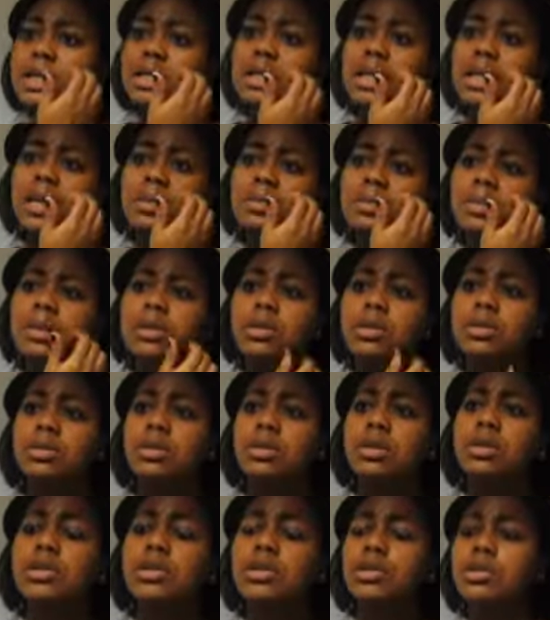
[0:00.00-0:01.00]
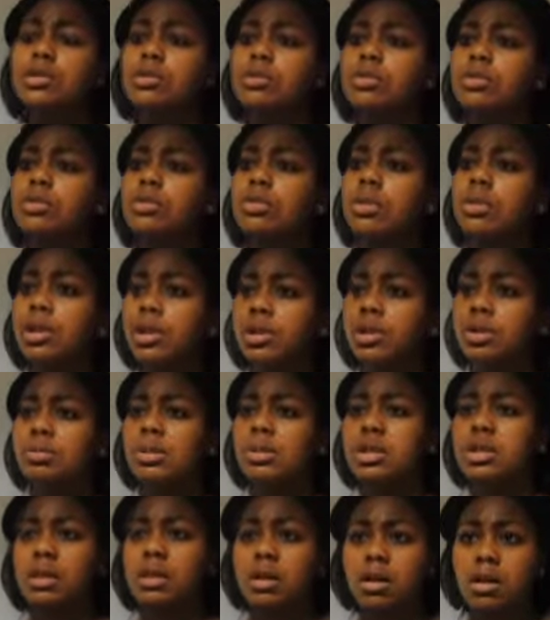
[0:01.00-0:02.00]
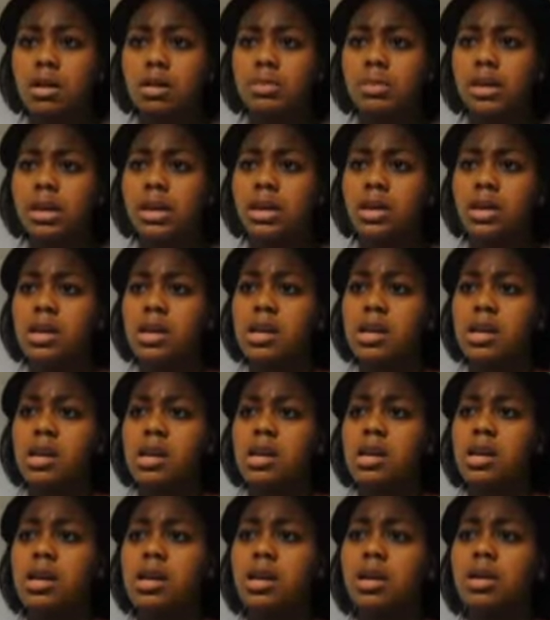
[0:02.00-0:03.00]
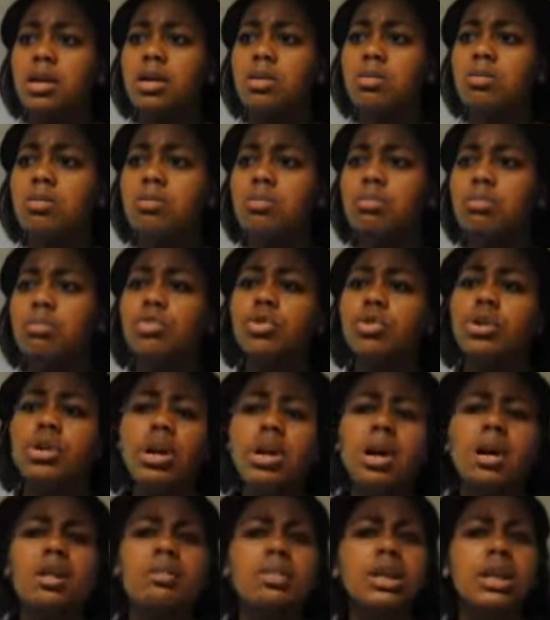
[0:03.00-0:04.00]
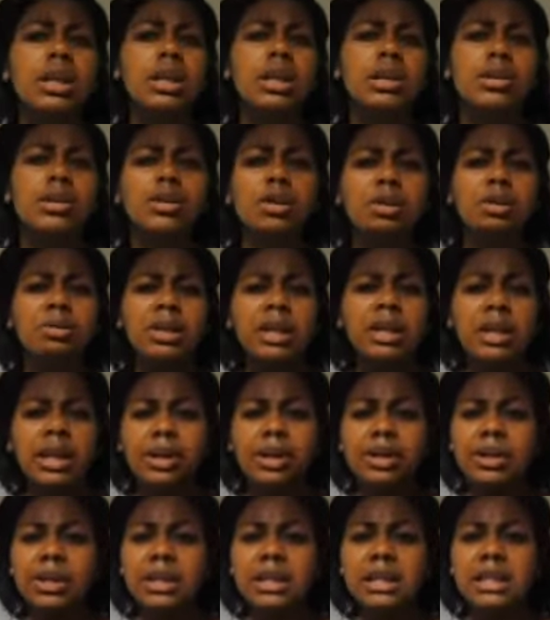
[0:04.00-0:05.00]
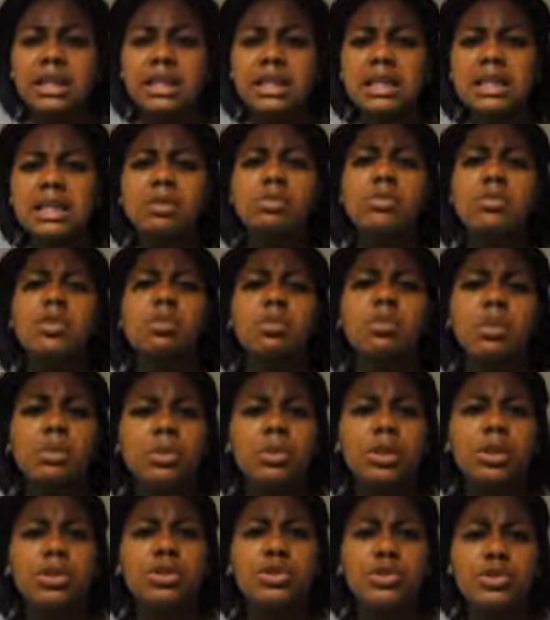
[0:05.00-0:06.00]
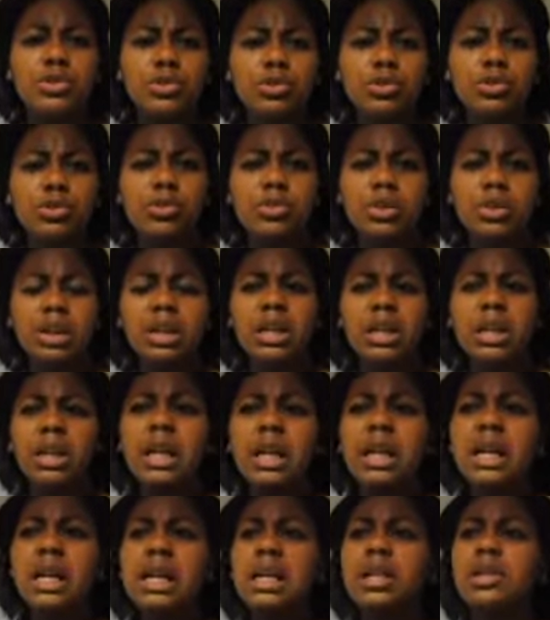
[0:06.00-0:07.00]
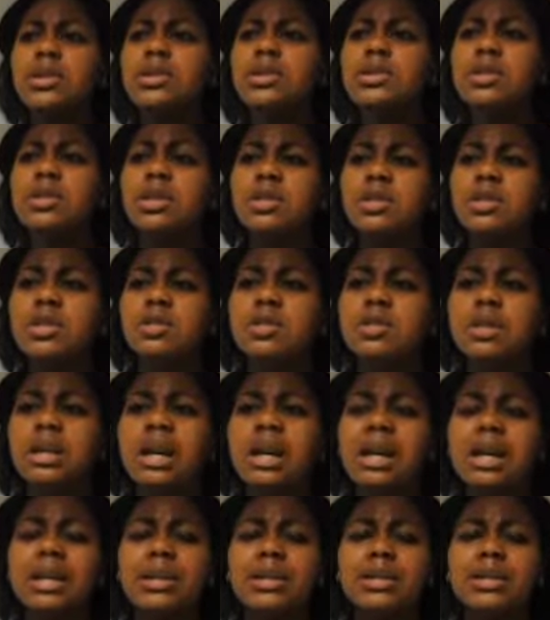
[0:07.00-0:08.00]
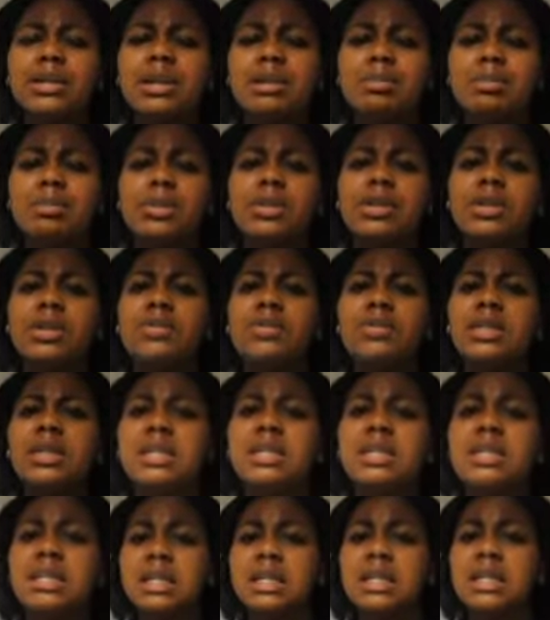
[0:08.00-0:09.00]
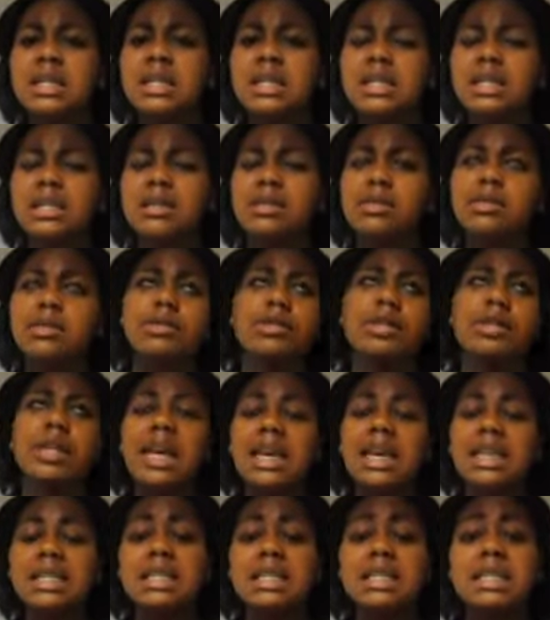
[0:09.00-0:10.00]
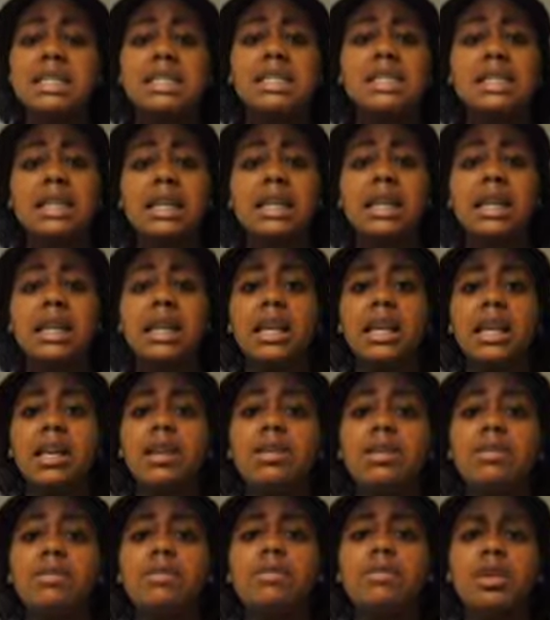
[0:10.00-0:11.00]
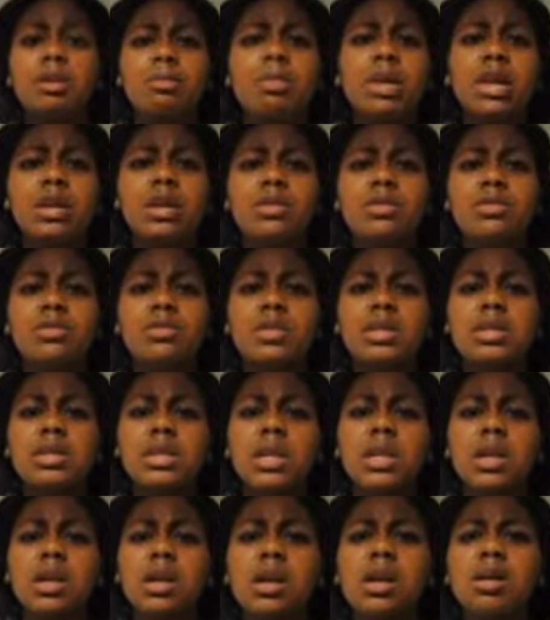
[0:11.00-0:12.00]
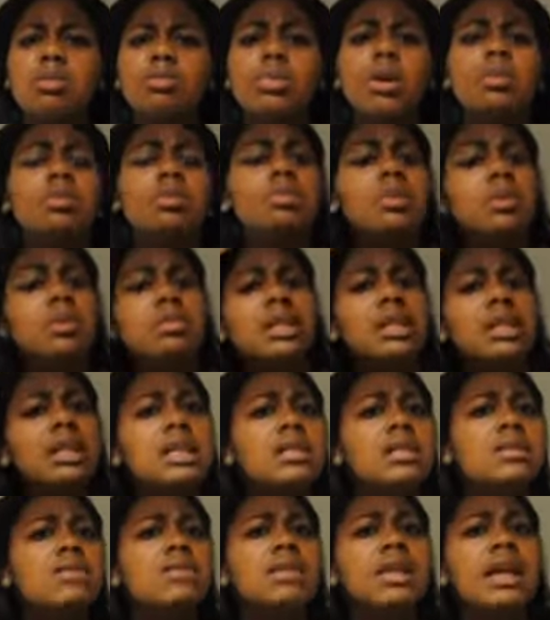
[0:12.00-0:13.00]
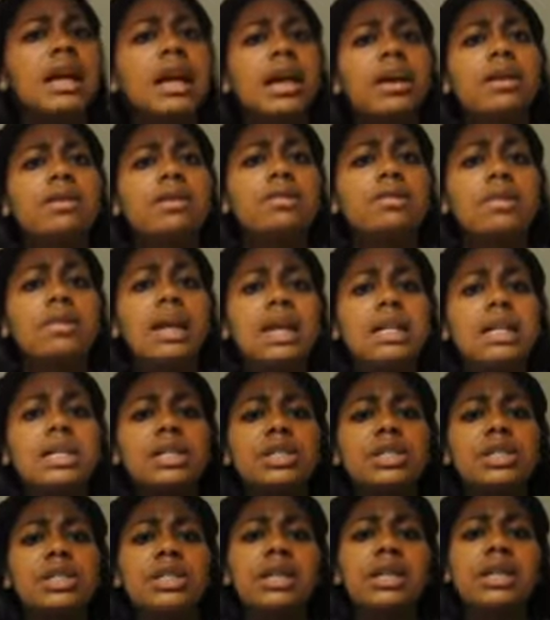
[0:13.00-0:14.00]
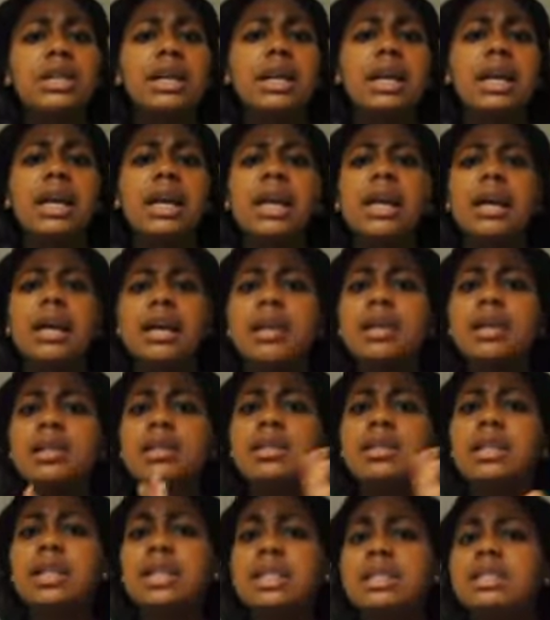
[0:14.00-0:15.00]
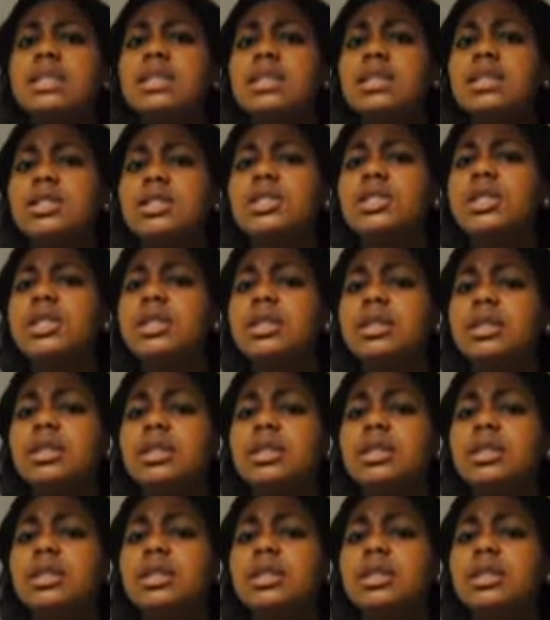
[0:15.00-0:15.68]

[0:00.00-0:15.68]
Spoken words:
scabies across the globe is common. More common in urban areas and with women and children. There's also a higher number of incidents or cases seen in females, probably because of the hair factor, and they tend to share